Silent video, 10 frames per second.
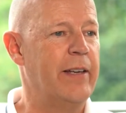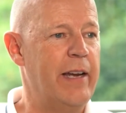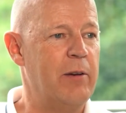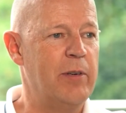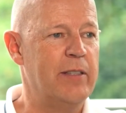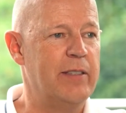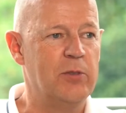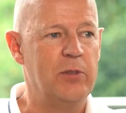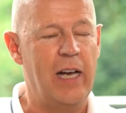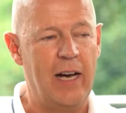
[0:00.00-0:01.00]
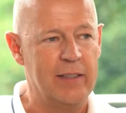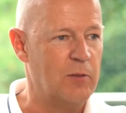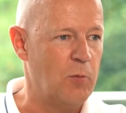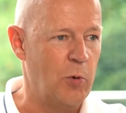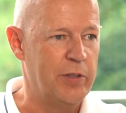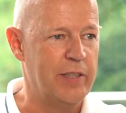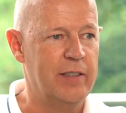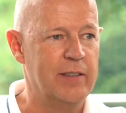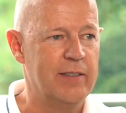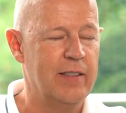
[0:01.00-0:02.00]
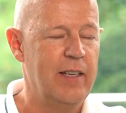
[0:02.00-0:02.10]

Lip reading: areas, into the other verticals,